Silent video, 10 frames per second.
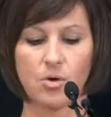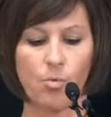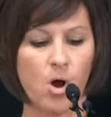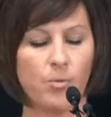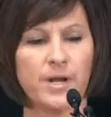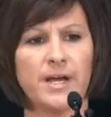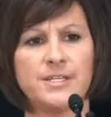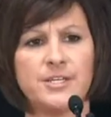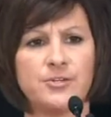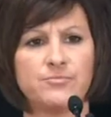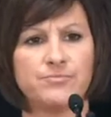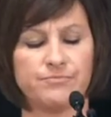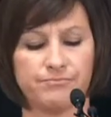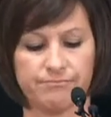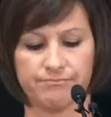what would I do?
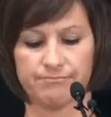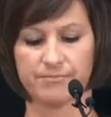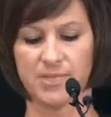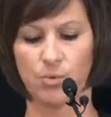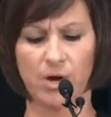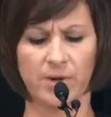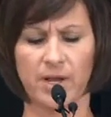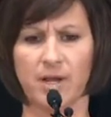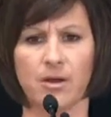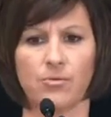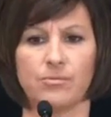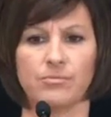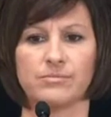Where would I go?